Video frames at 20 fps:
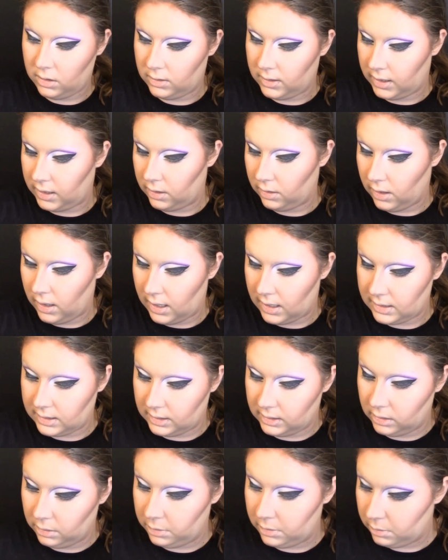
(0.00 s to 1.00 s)
look like your eye is a
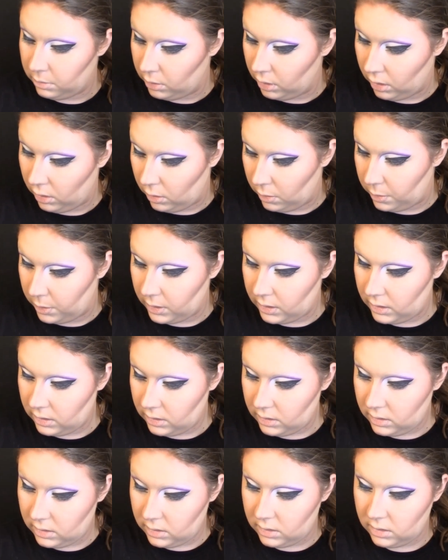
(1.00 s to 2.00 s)
little bit more open,
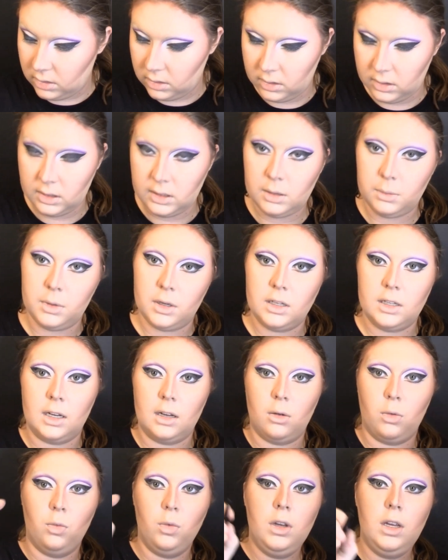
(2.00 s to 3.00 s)
I'm going to
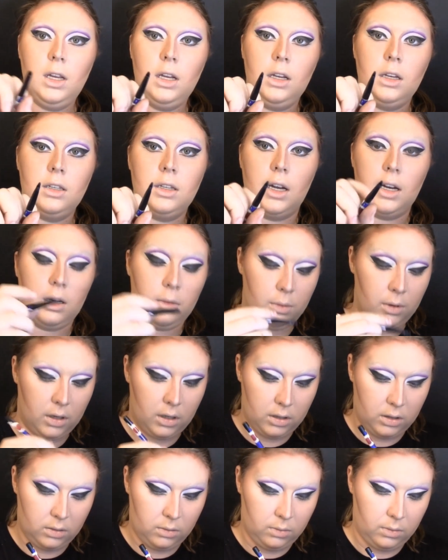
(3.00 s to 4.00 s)
take a really tiny
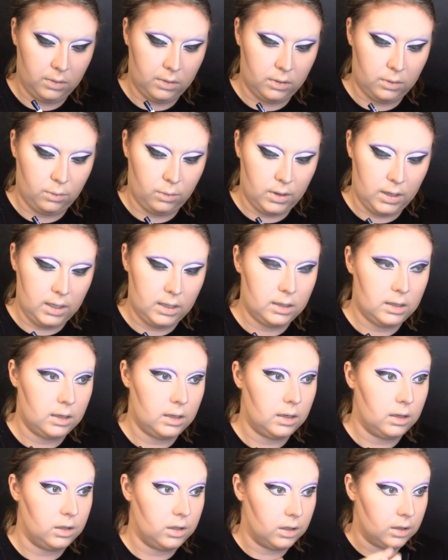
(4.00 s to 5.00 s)
brush with the white
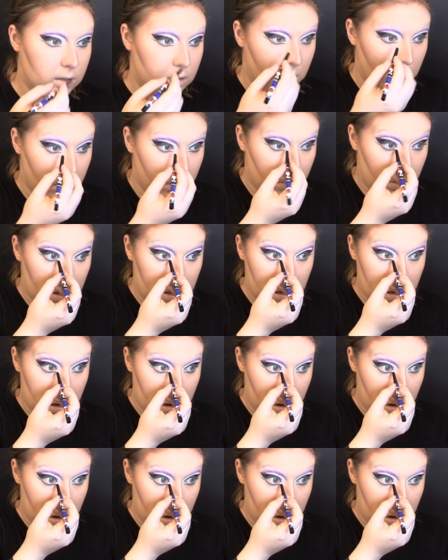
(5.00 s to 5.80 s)
and just go right.